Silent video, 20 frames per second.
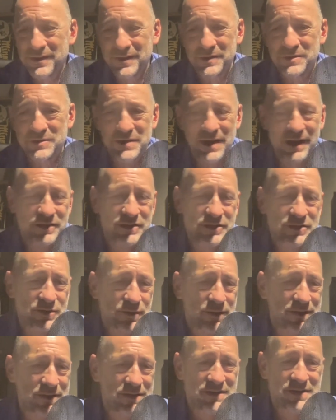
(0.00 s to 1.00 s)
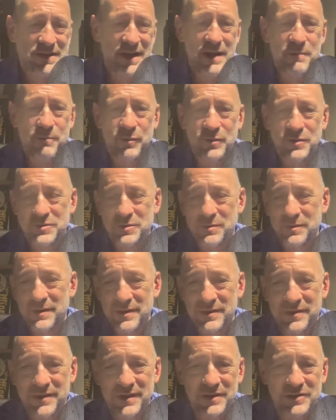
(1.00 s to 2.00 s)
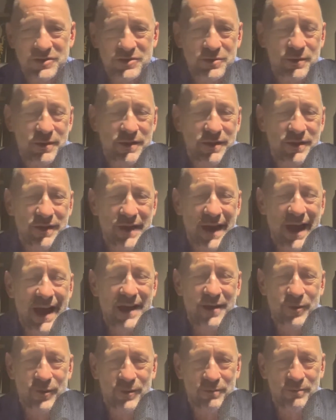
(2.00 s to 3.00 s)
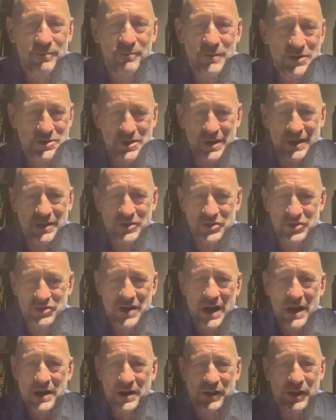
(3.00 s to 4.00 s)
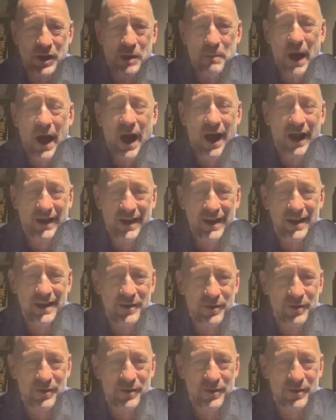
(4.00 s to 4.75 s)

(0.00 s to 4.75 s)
Jets or the Sabres or the this or the that or Michigan State Club hockey.